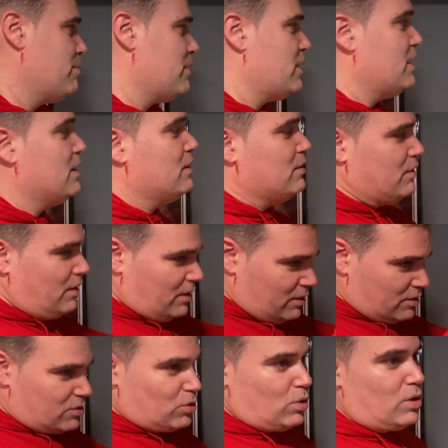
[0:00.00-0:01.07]

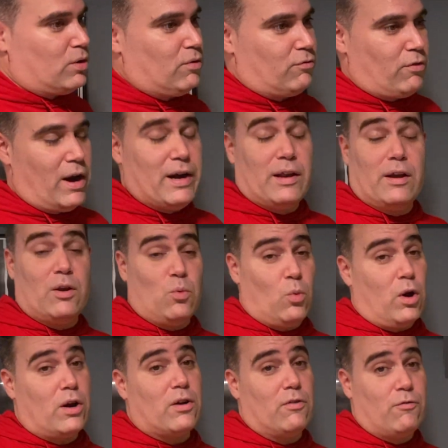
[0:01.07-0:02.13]
In sort of write it in
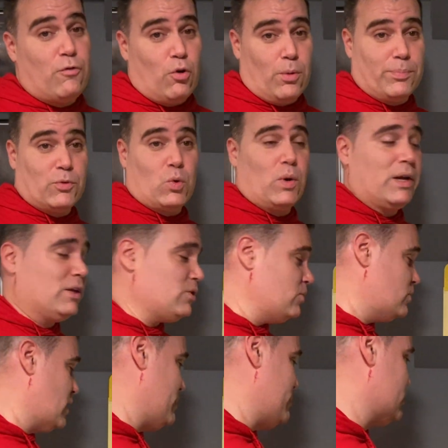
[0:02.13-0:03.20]
working form,
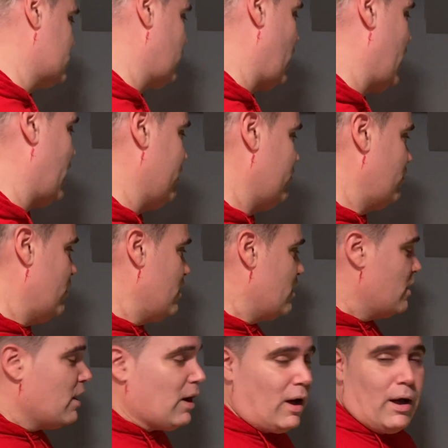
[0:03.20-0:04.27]
22 times 5.
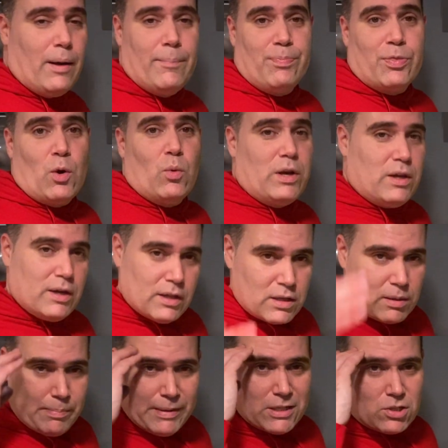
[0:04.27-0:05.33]
When you get
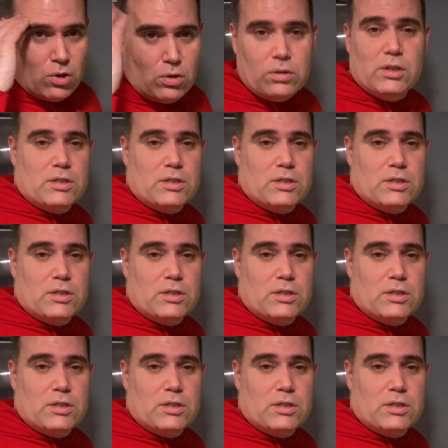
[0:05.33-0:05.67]
to be as old